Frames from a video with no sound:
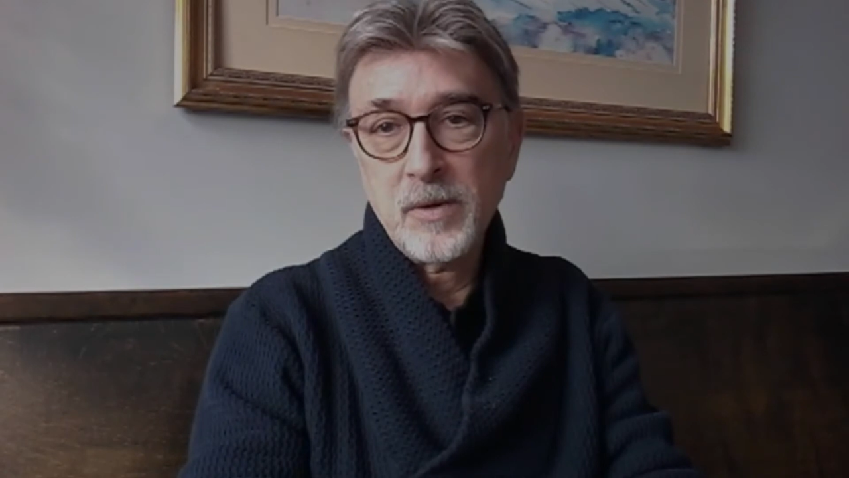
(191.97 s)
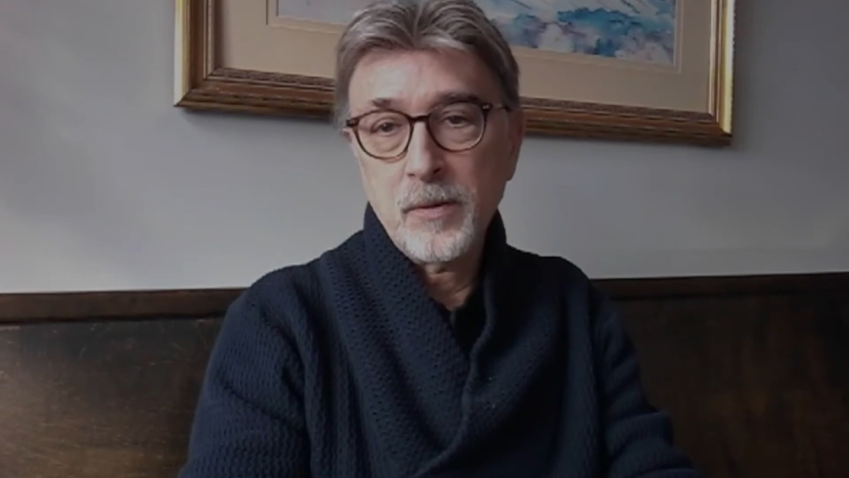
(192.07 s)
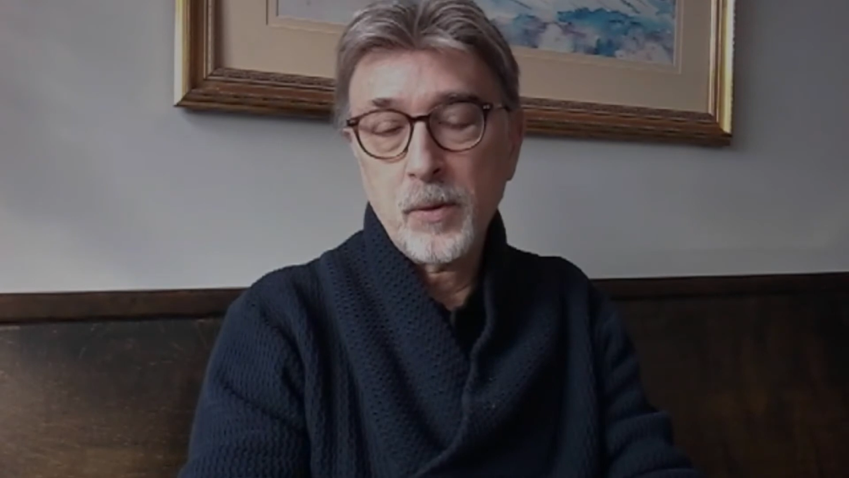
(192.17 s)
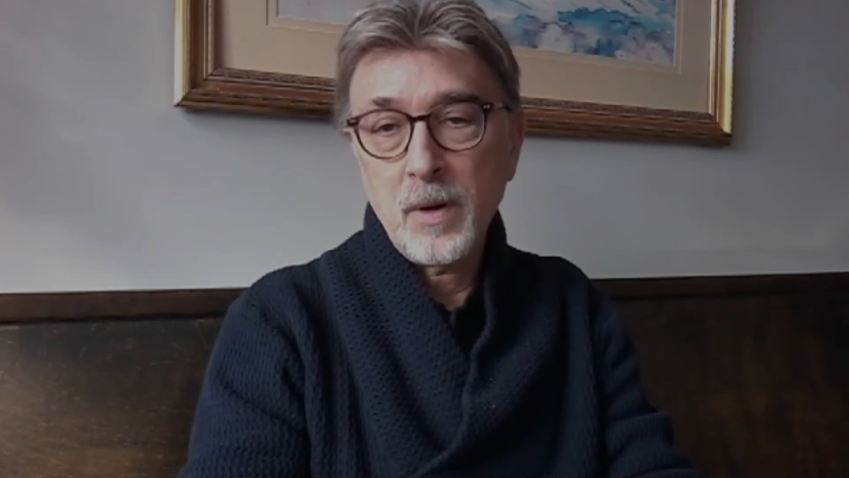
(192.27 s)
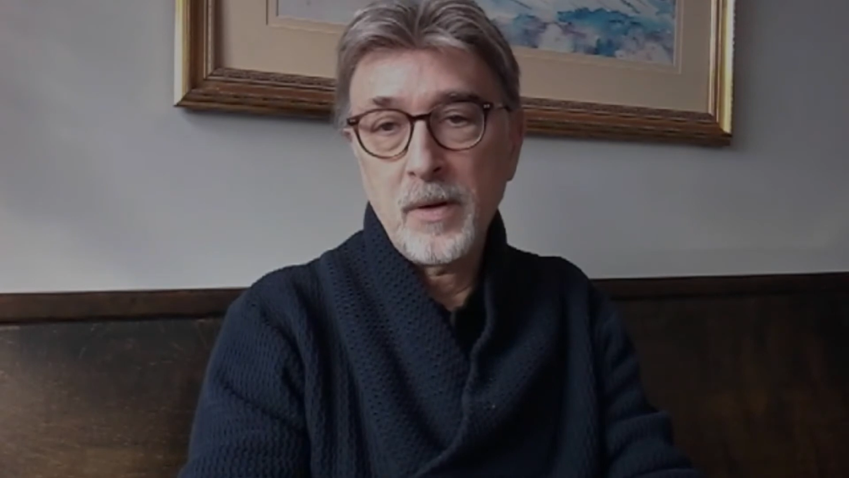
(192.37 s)

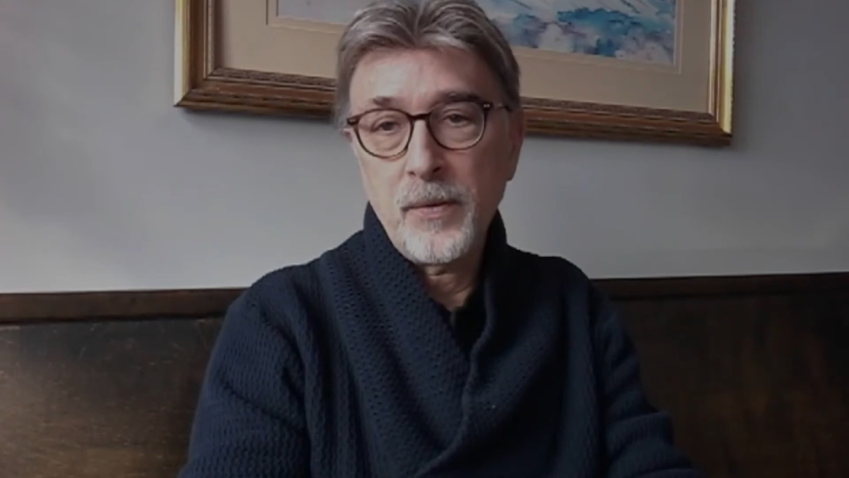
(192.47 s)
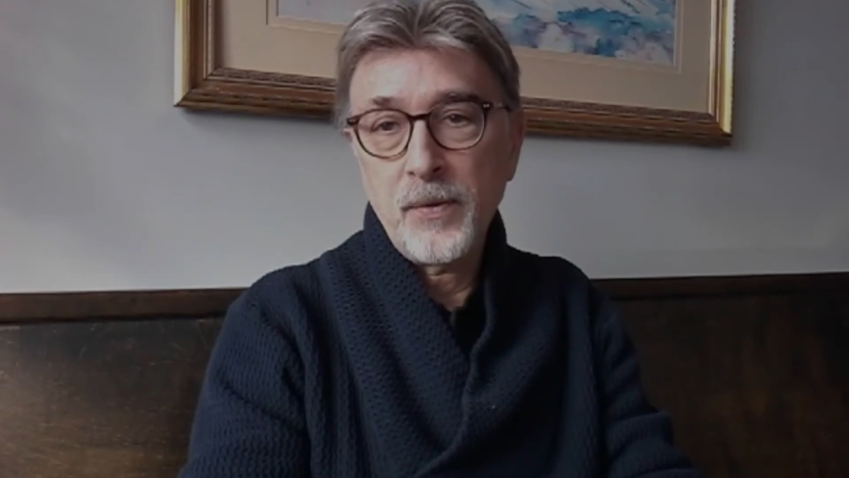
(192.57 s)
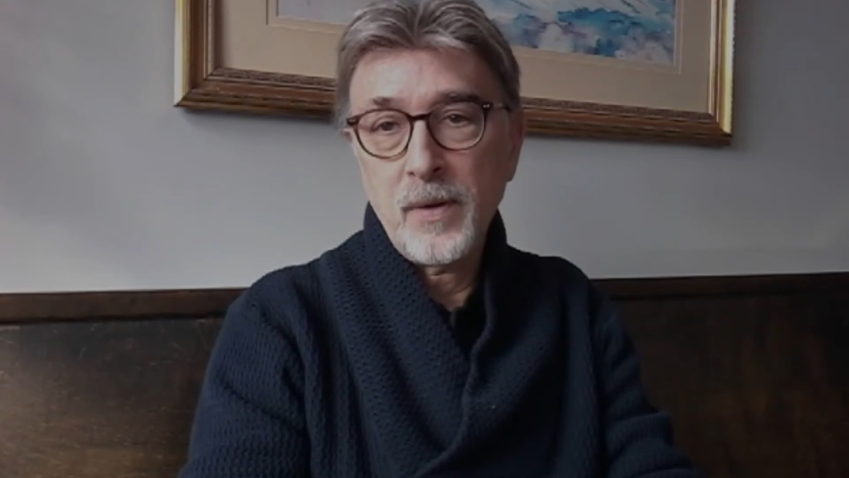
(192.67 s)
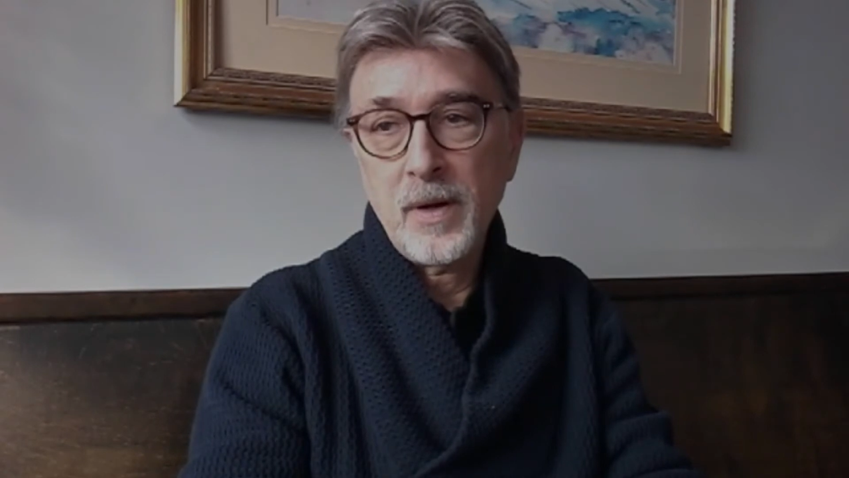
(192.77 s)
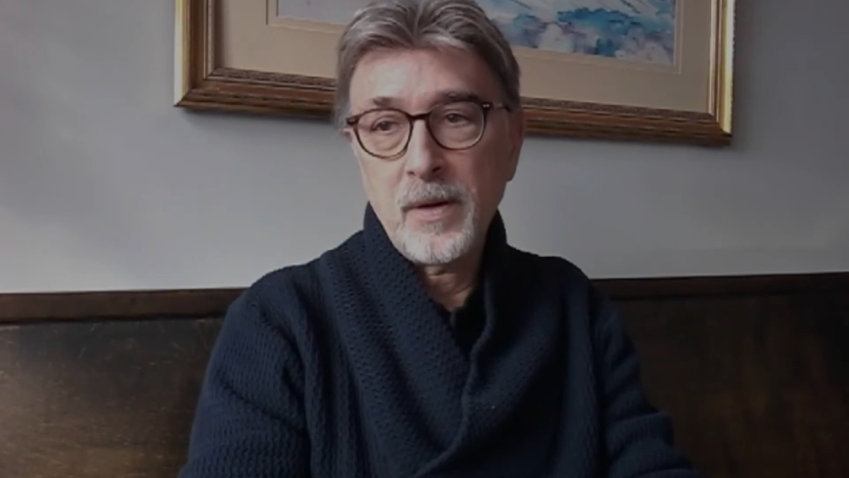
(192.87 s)

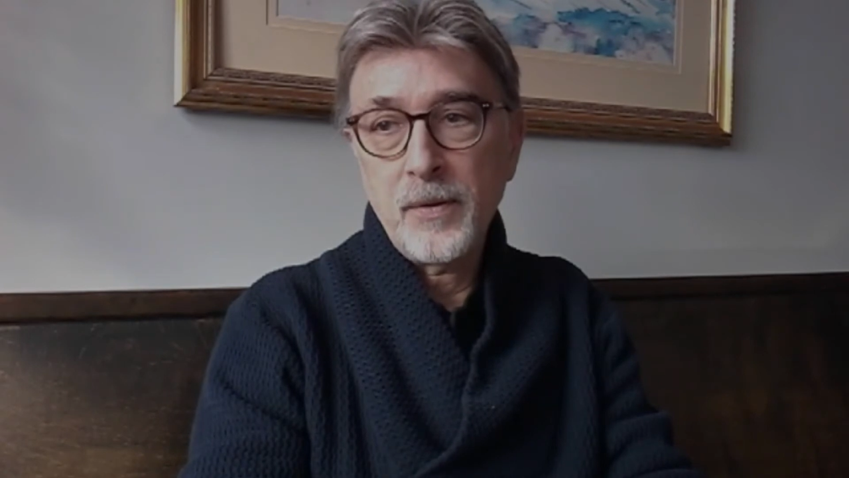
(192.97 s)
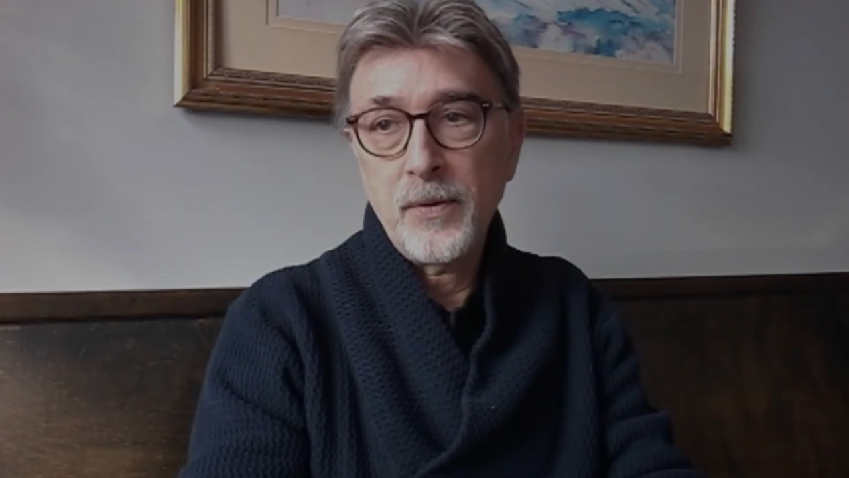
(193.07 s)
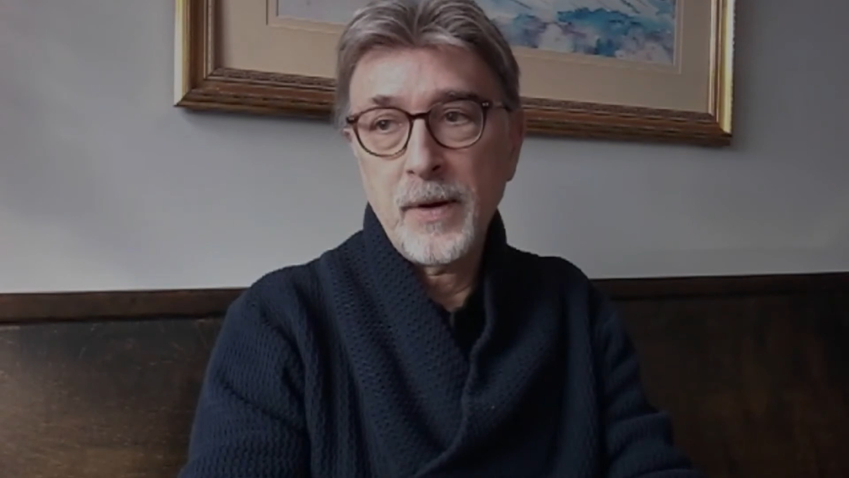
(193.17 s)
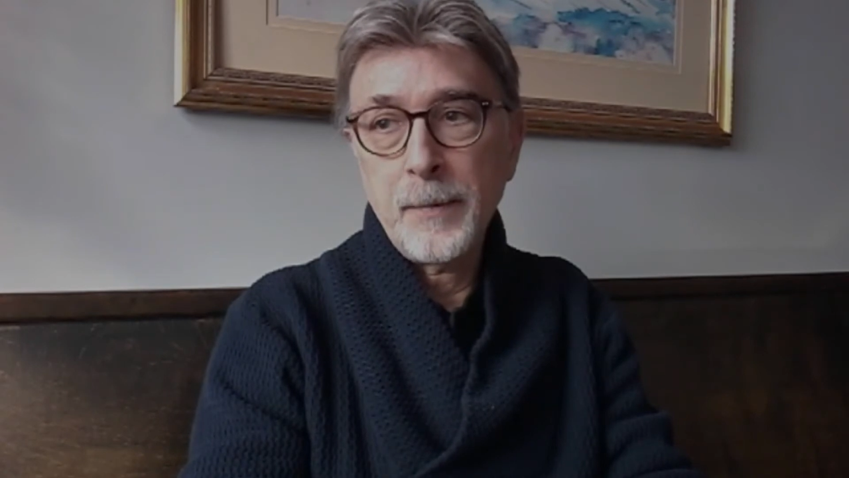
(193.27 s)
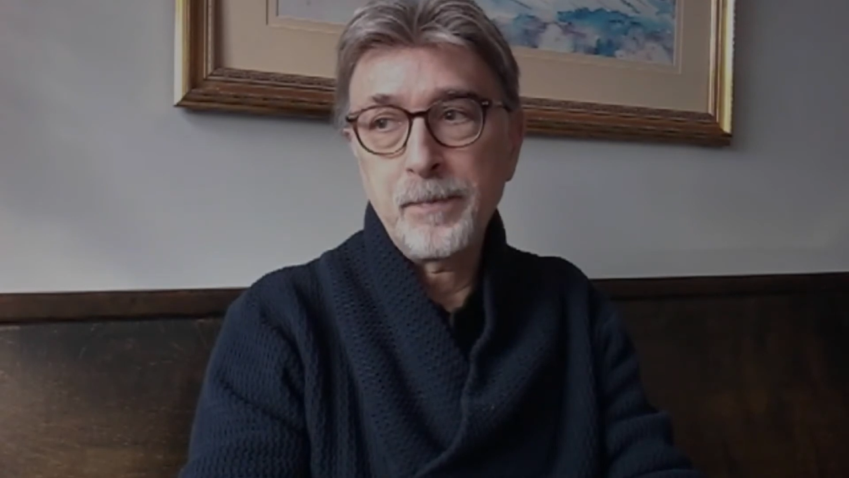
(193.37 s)

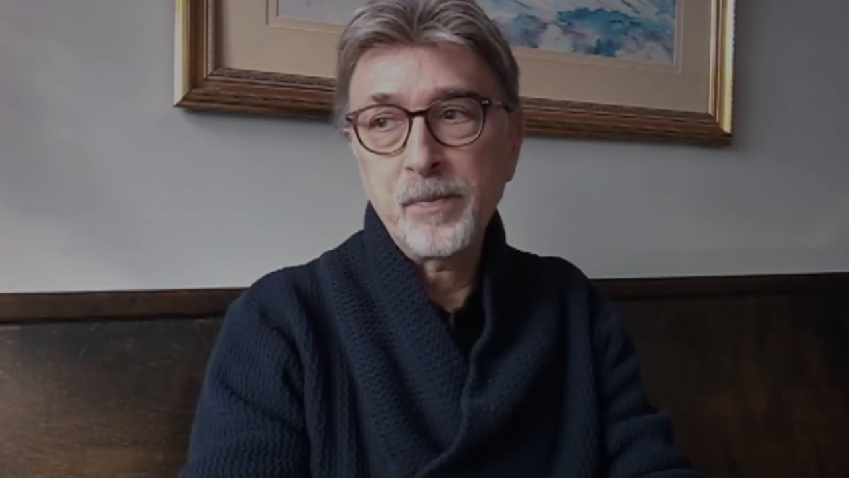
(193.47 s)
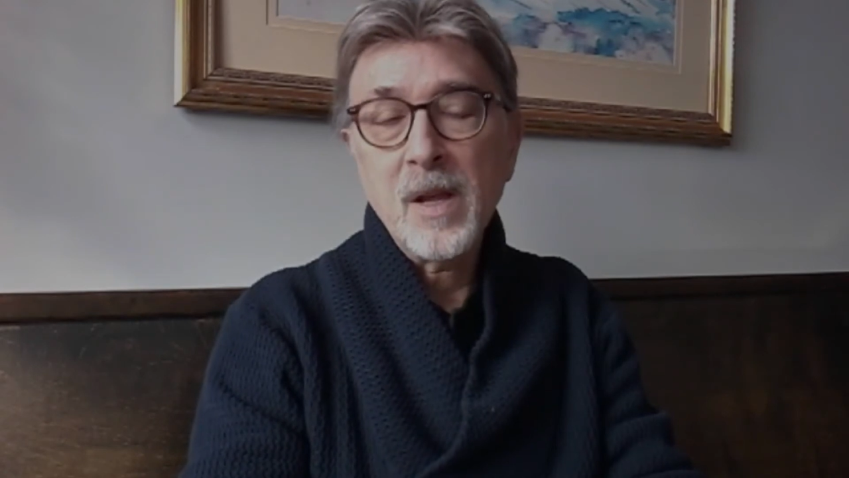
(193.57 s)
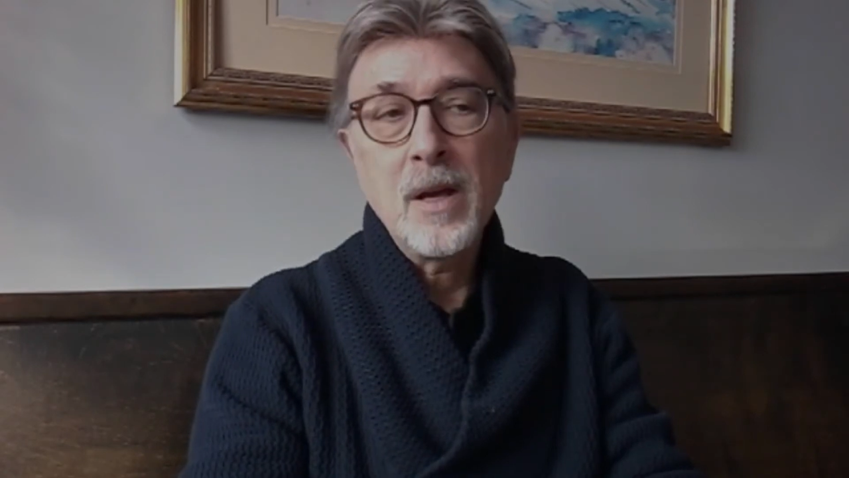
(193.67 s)
of